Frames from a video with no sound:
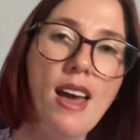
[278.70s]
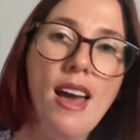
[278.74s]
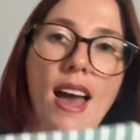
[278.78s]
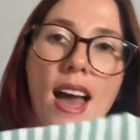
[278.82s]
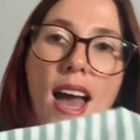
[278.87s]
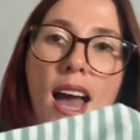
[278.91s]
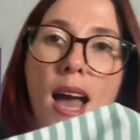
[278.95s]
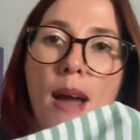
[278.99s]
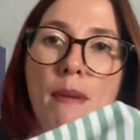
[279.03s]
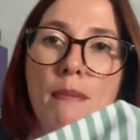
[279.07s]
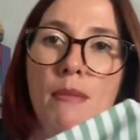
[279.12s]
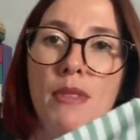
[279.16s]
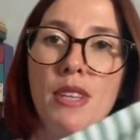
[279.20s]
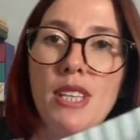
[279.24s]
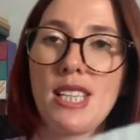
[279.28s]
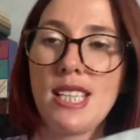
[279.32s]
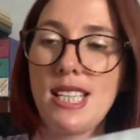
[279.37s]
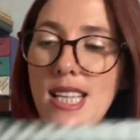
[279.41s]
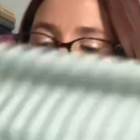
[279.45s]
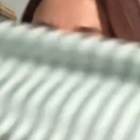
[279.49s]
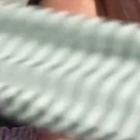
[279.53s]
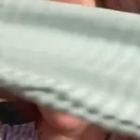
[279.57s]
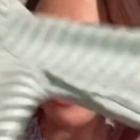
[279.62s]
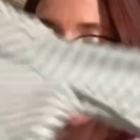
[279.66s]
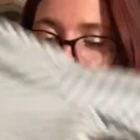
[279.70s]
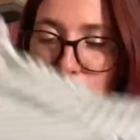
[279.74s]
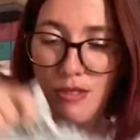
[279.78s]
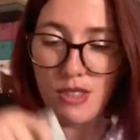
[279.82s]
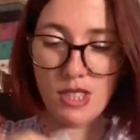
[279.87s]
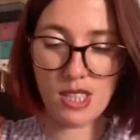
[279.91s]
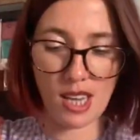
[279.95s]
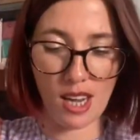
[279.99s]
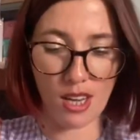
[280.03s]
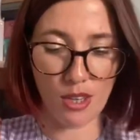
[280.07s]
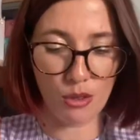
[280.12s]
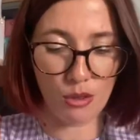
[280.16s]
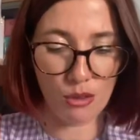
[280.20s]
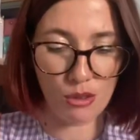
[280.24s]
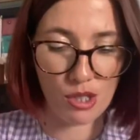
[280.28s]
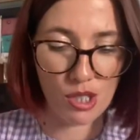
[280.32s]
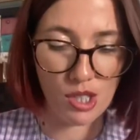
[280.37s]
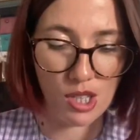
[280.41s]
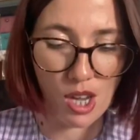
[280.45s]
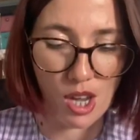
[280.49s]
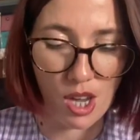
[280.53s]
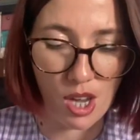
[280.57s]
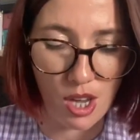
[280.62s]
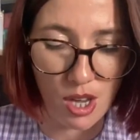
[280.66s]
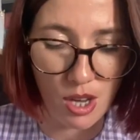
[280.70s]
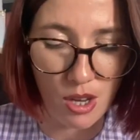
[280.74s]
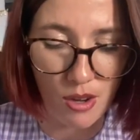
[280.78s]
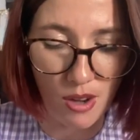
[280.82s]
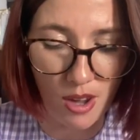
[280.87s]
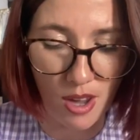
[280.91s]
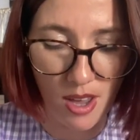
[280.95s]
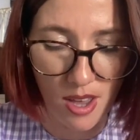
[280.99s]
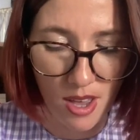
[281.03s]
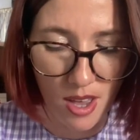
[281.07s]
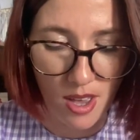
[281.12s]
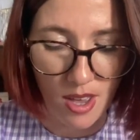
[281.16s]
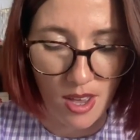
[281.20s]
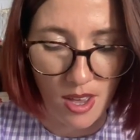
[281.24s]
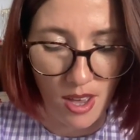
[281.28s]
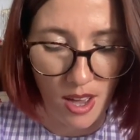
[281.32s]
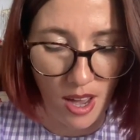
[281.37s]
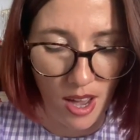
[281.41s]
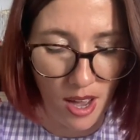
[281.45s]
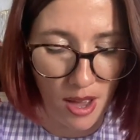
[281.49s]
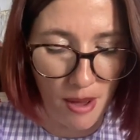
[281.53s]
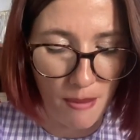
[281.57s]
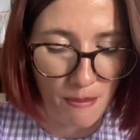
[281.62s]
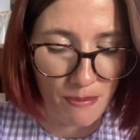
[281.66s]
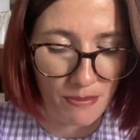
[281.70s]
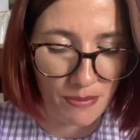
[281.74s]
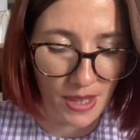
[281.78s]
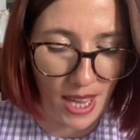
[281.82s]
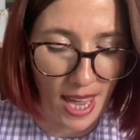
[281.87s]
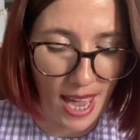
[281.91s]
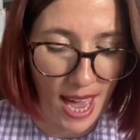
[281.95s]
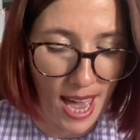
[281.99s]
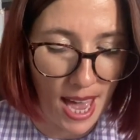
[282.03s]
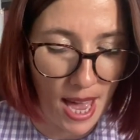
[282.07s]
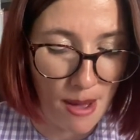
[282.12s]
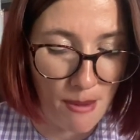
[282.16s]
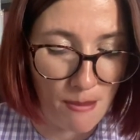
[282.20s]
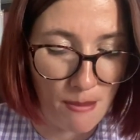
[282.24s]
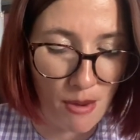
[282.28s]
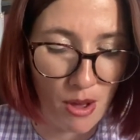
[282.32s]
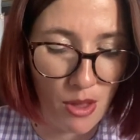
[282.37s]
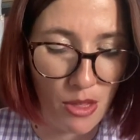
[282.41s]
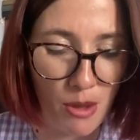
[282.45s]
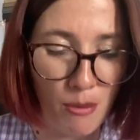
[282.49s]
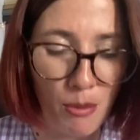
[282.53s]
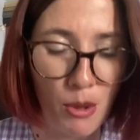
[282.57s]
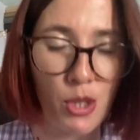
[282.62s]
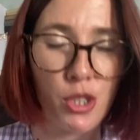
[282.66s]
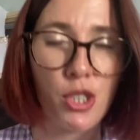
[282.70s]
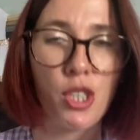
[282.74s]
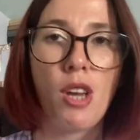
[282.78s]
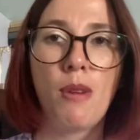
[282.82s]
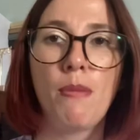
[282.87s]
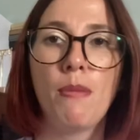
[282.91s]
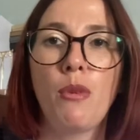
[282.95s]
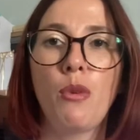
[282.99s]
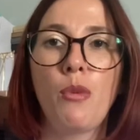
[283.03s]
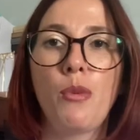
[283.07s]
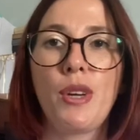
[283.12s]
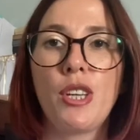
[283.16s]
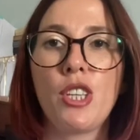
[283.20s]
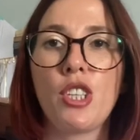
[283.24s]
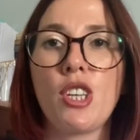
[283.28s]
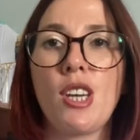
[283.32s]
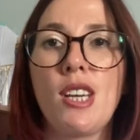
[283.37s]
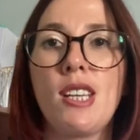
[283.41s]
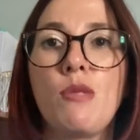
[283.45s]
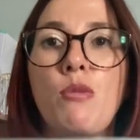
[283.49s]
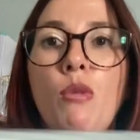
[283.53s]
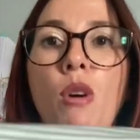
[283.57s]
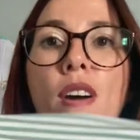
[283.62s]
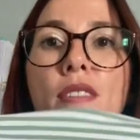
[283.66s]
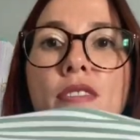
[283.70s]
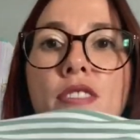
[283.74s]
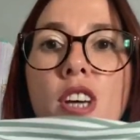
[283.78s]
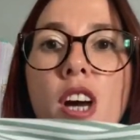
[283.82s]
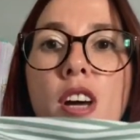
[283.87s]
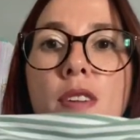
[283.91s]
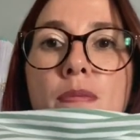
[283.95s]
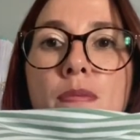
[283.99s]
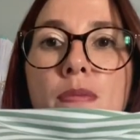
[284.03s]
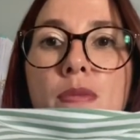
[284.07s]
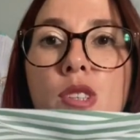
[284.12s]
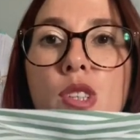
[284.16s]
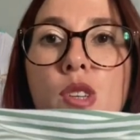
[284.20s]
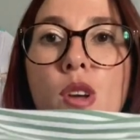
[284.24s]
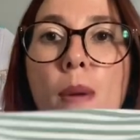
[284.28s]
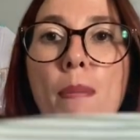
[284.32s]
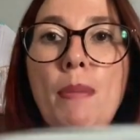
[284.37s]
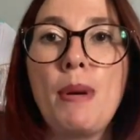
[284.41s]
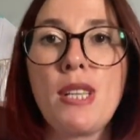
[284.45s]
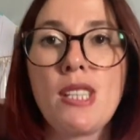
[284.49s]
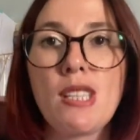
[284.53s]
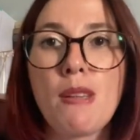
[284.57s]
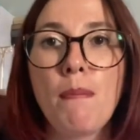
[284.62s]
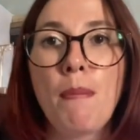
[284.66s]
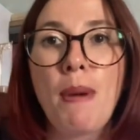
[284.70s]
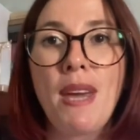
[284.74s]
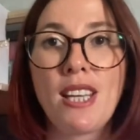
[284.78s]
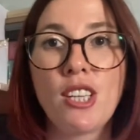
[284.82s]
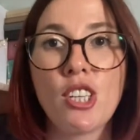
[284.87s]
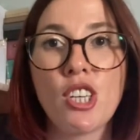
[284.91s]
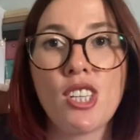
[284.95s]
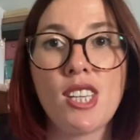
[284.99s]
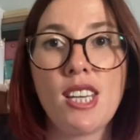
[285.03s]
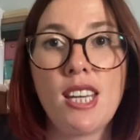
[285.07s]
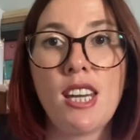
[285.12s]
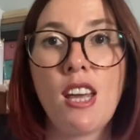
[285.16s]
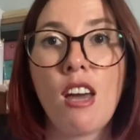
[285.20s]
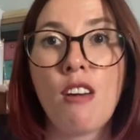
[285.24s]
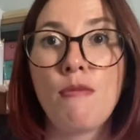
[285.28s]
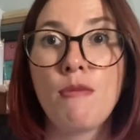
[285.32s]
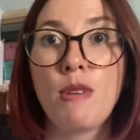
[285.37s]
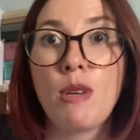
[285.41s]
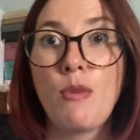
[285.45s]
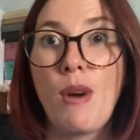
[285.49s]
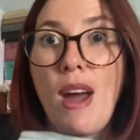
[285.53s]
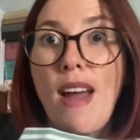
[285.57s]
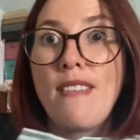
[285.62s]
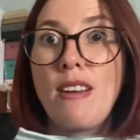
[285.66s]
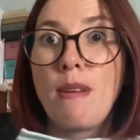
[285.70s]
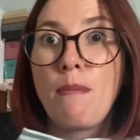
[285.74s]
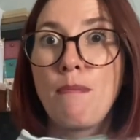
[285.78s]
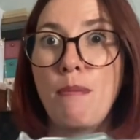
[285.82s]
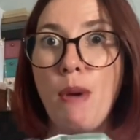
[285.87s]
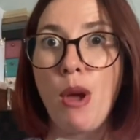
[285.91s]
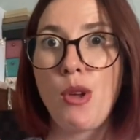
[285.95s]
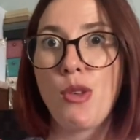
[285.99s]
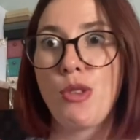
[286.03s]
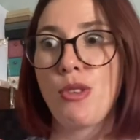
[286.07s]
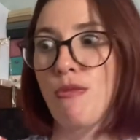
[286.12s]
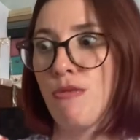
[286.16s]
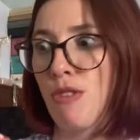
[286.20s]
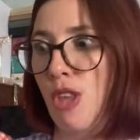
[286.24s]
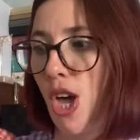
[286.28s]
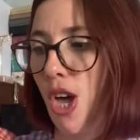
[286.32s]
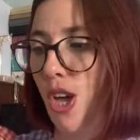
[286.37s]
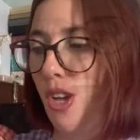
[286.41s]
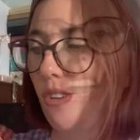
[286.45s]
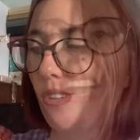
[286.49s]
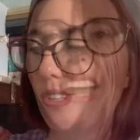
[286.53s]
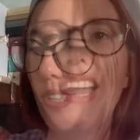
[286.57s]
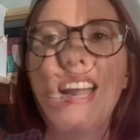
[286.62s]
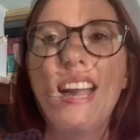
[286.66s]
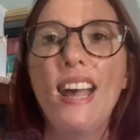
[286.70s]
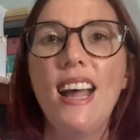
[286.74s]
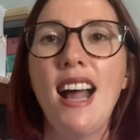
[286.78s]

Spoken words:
hem the sleeves and also hem the bottom, which is what I've done. So I'll put some pictures in of me wearing both of those.